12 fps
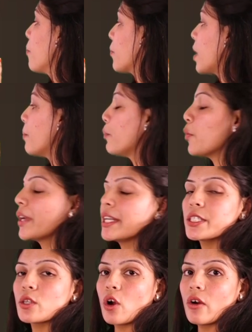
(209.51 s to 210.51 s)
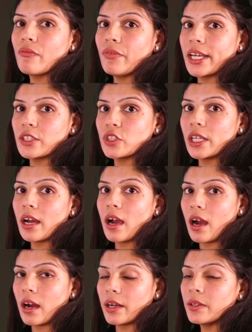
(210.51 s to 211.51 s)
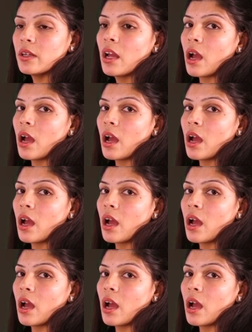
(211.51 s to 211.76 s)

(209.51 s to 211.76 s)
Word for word: components of flagella are